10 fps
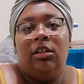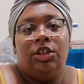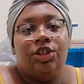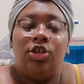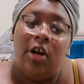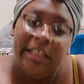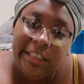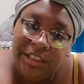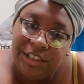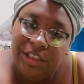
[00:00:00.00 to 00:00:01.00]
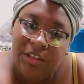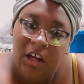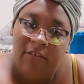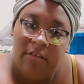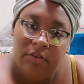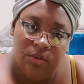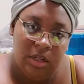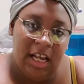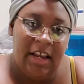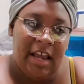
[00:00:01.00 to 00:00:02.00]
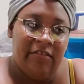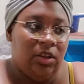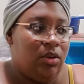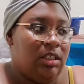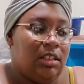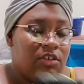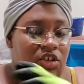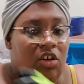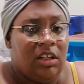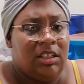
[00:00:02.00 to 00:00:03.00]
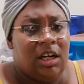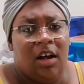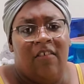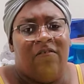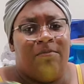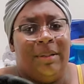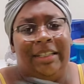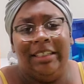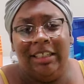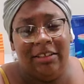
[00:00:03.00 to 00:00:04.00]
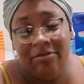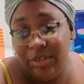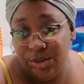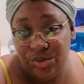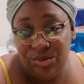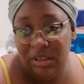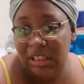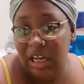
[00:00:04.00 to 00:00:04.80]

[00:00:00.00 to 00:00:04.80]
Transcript: shortage of the food. I have noticed a shortage of plenty of foods,